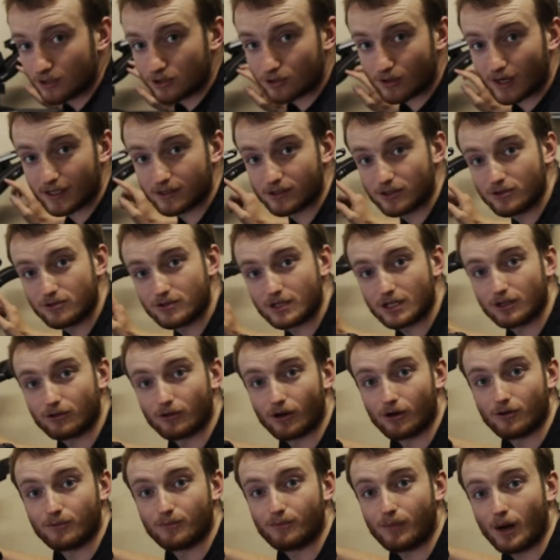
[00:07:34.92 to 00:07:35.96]

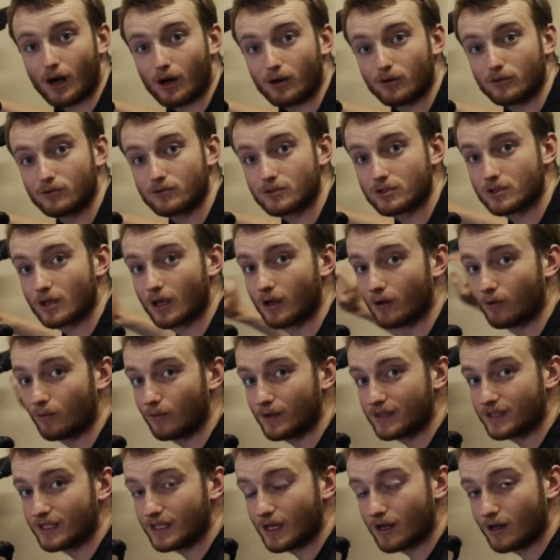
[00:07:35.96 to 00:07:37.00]
Drag2Zero poles
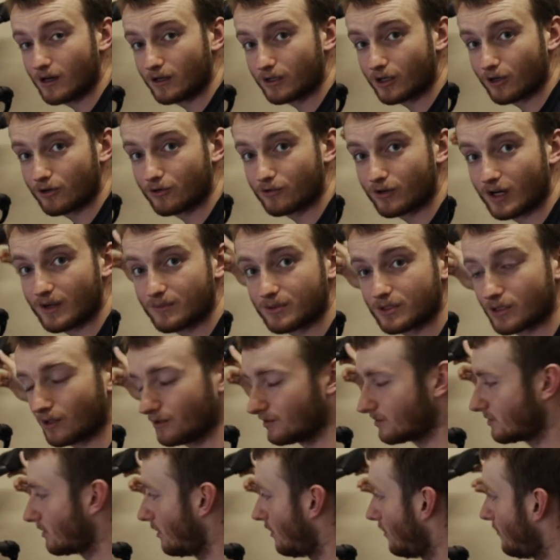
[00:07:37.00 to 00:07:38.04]
with the ergo grips
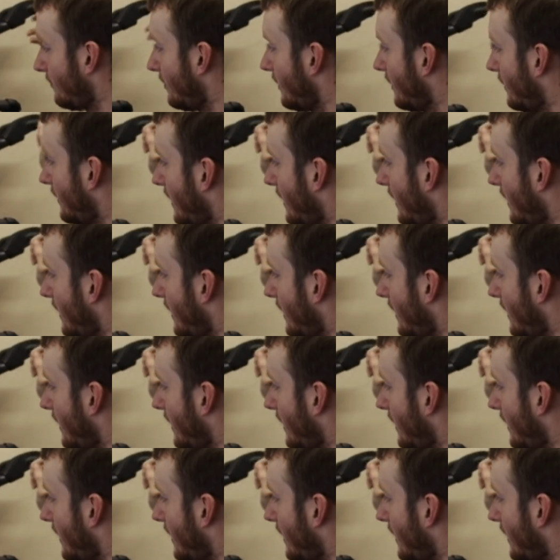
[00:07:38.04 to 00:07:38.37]
on top.